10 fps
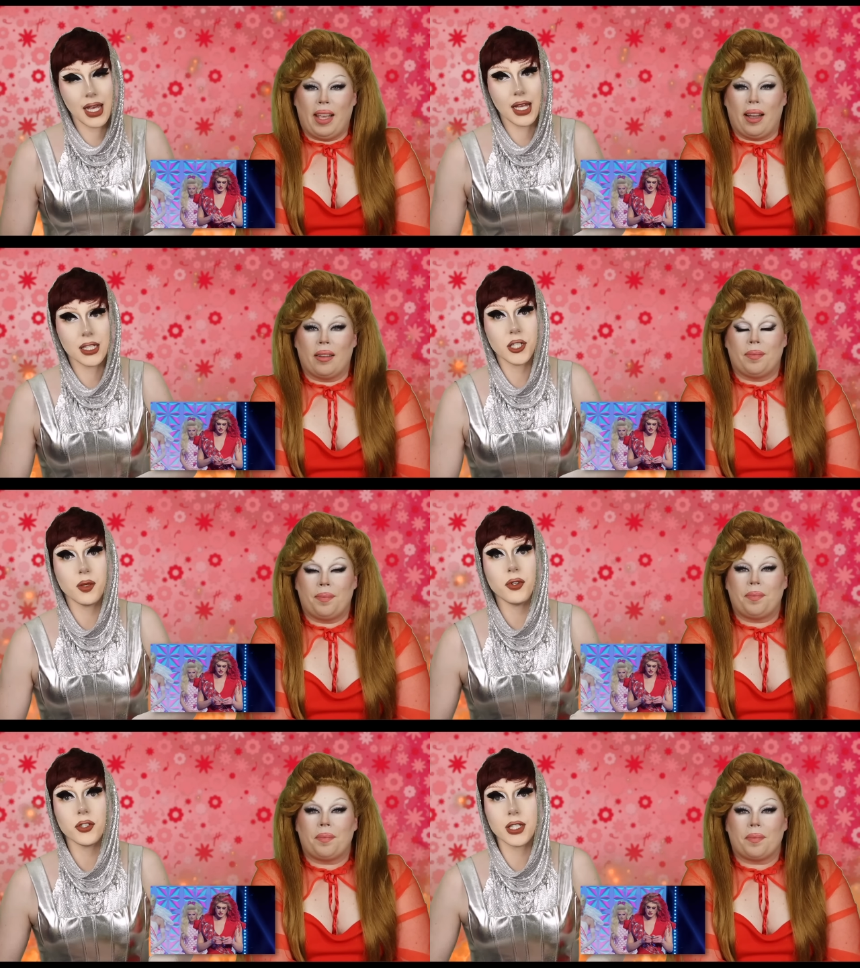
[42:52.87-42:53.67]
Speaker 1: And yeah.
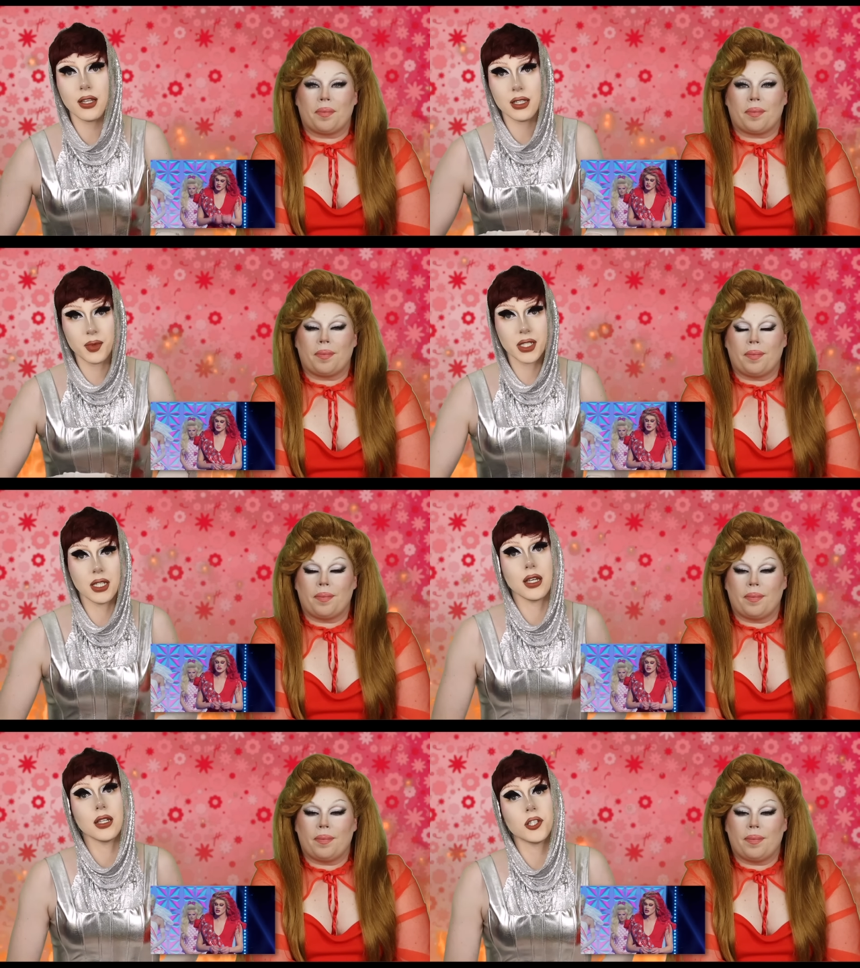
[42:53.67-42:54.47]
she pulls out
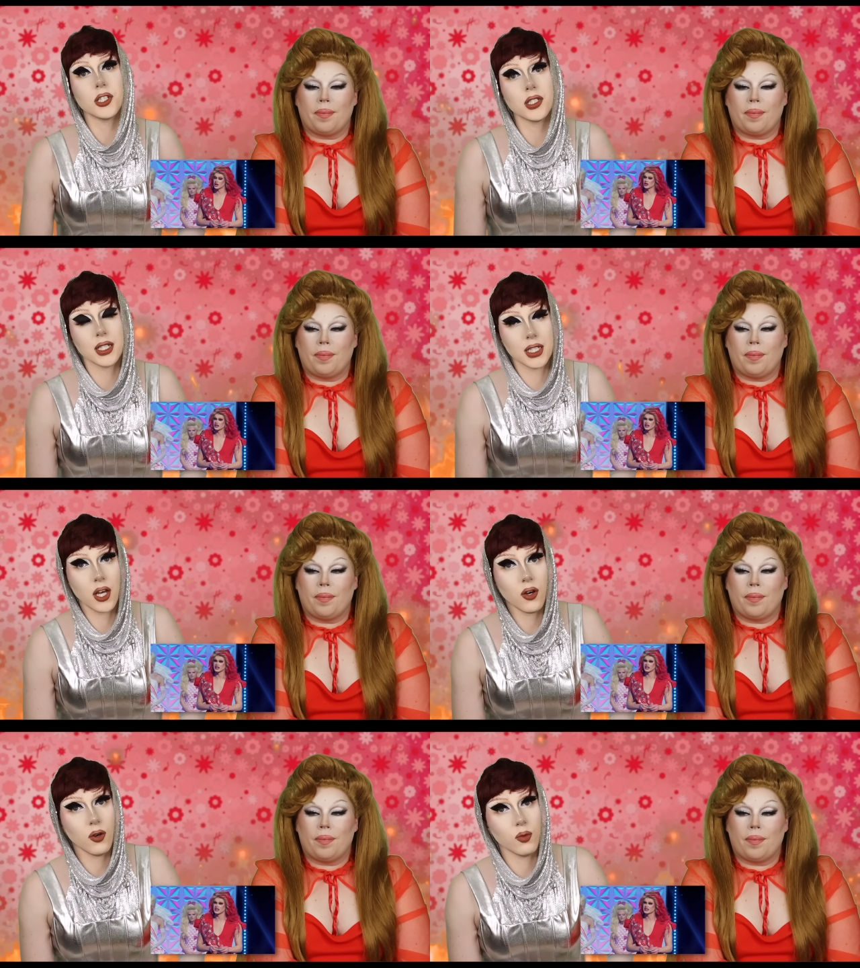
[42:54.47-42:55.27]
lipstick and she's
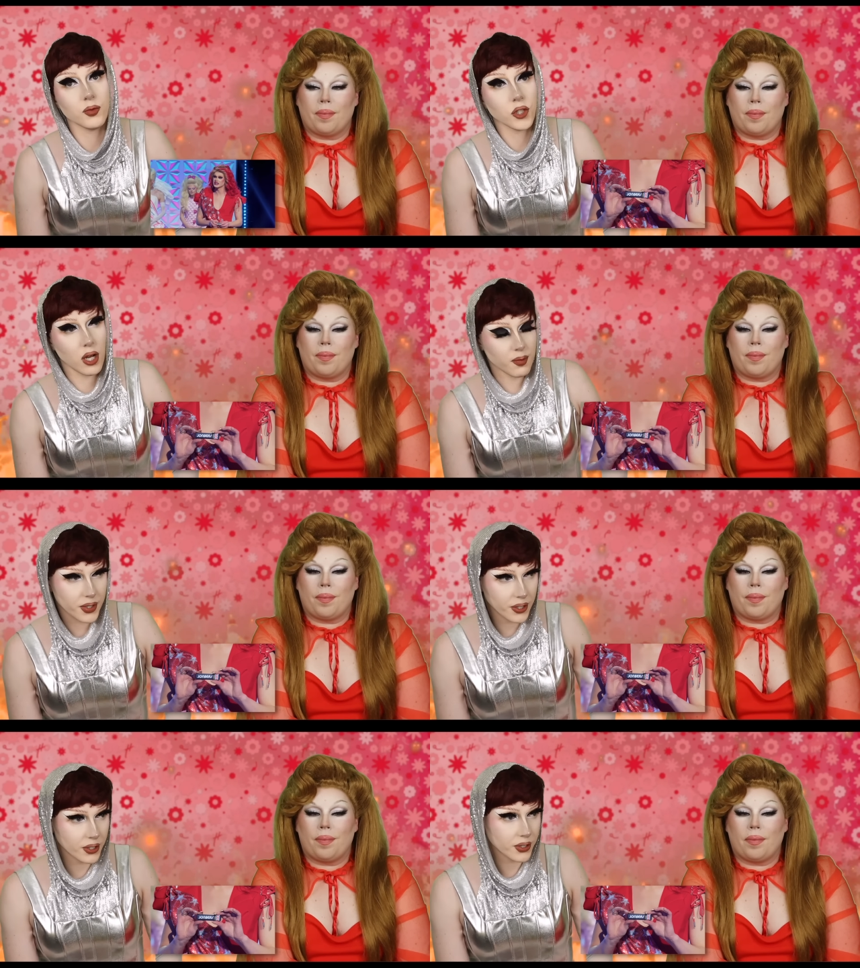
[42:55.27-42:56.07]
sending home
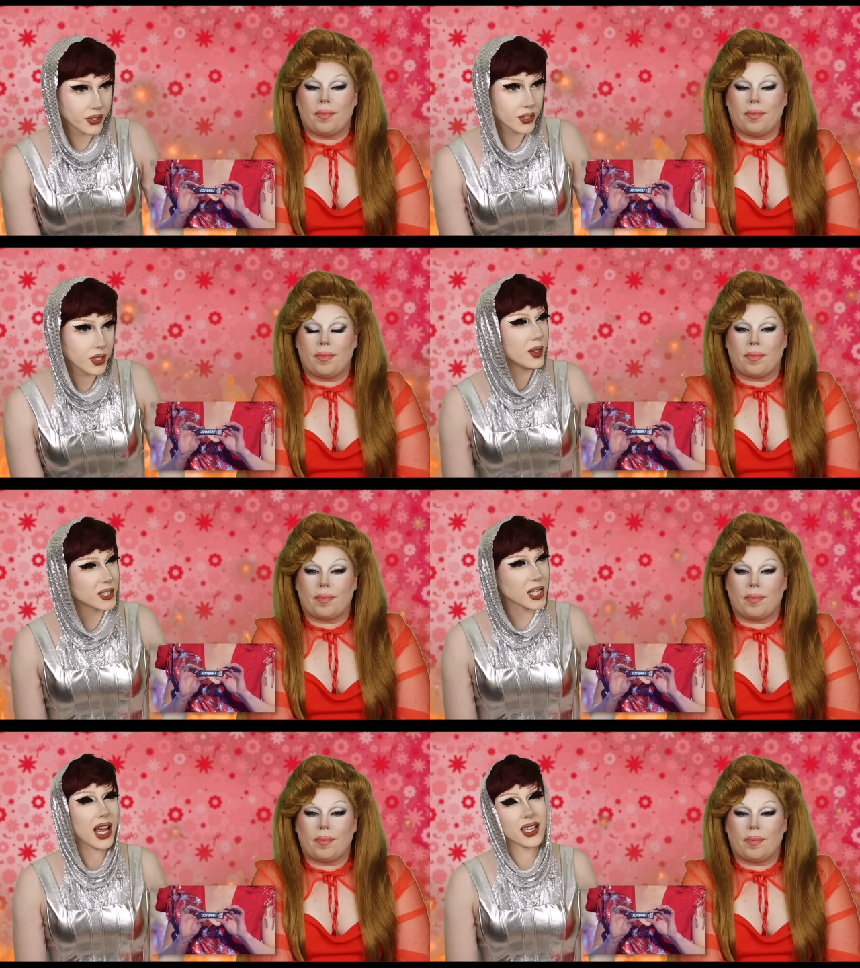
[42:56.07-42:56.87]
Jonbers,
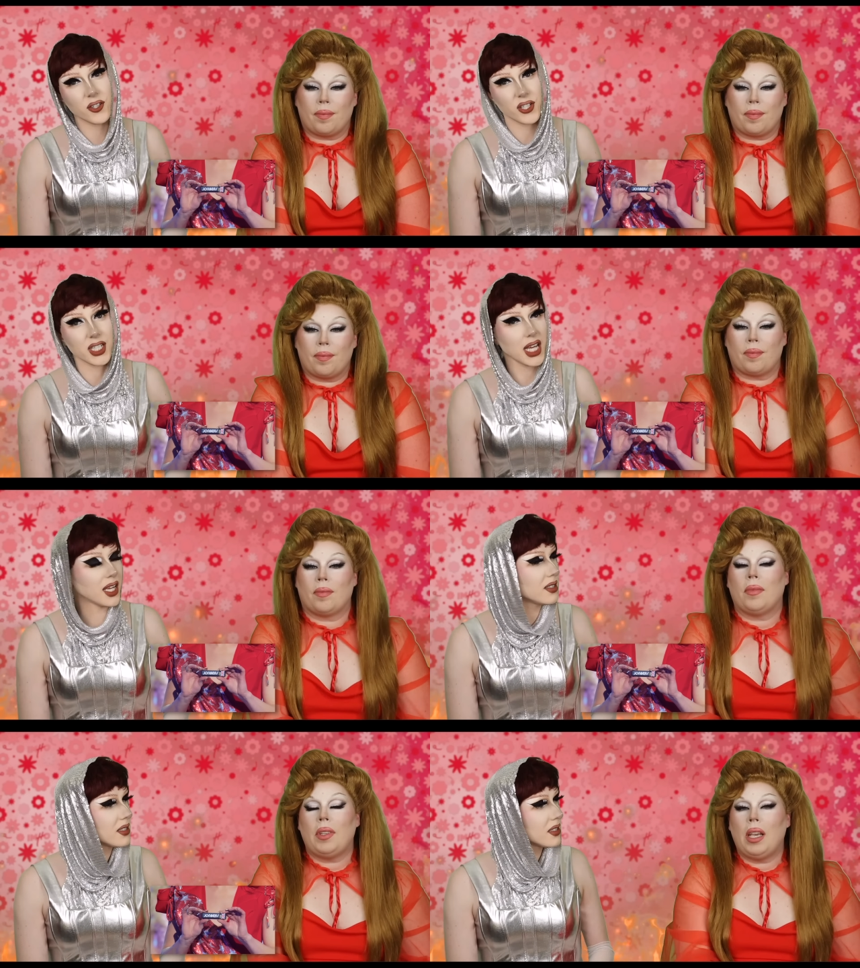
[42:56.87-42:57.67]
which I
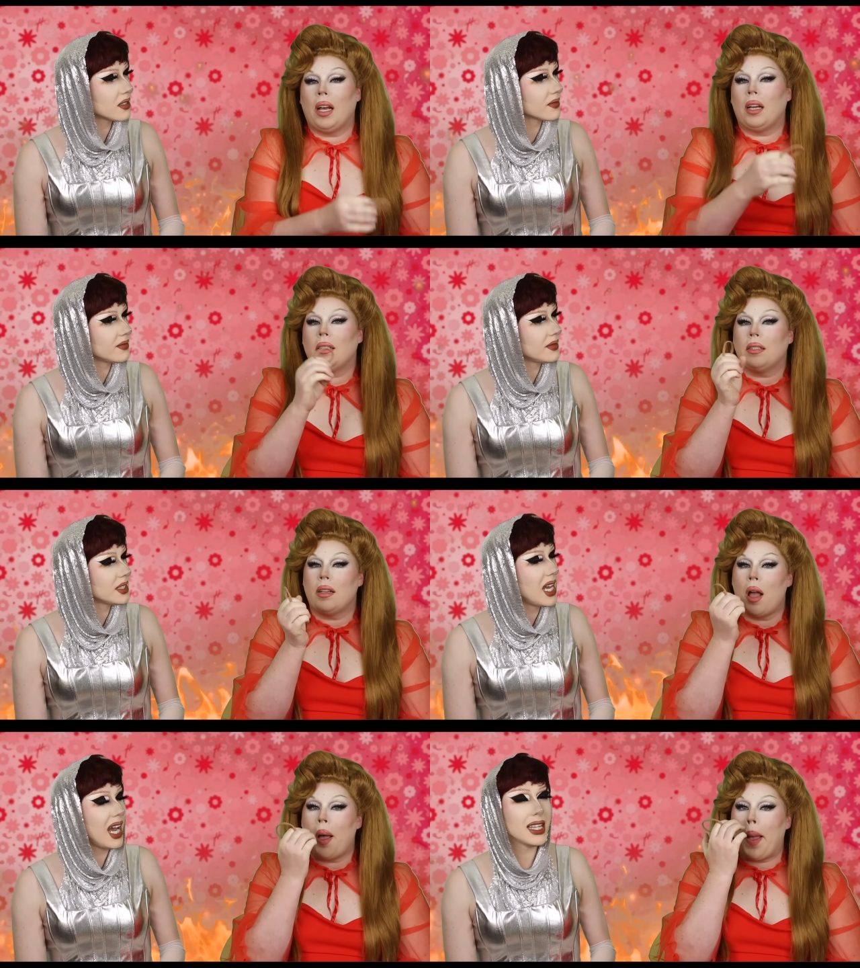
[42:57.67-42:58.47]
understand. Yeah.
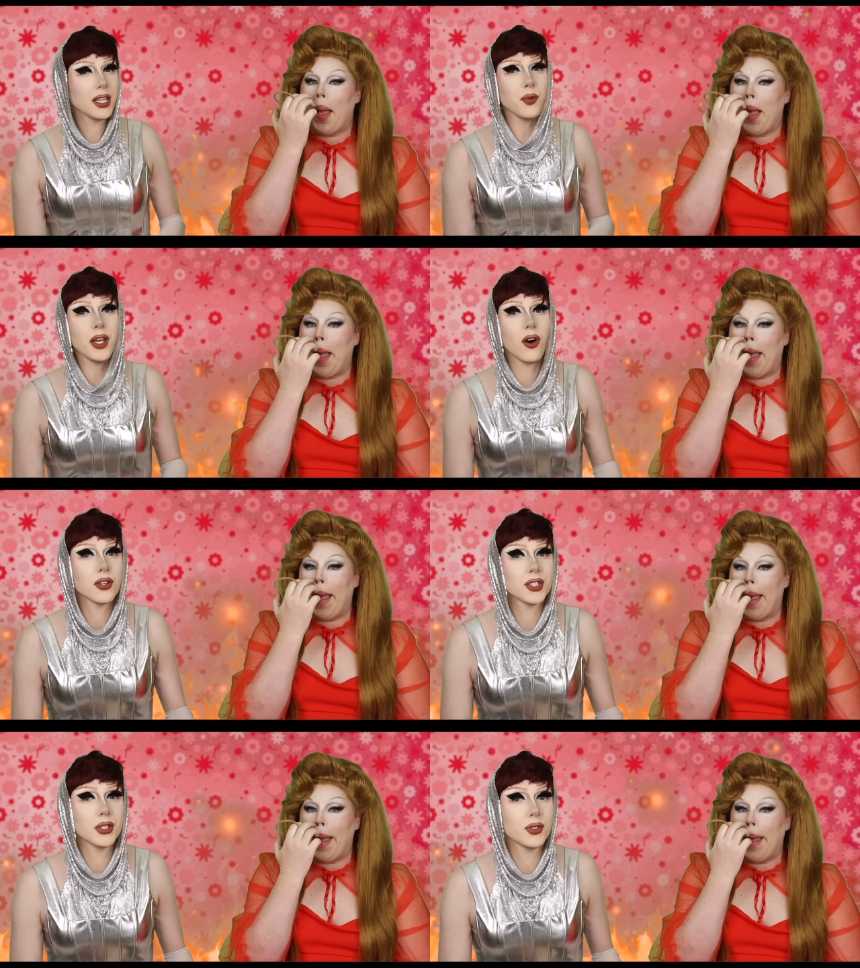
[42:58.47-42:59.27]
I think we
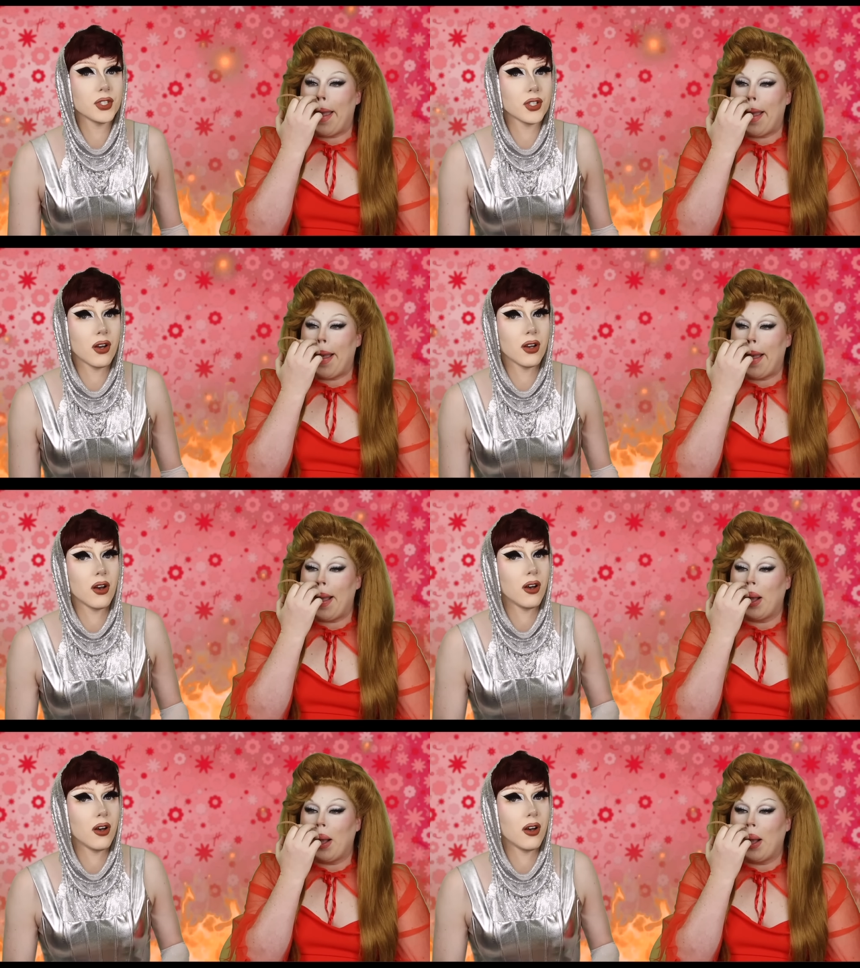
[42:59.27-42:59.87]
also saw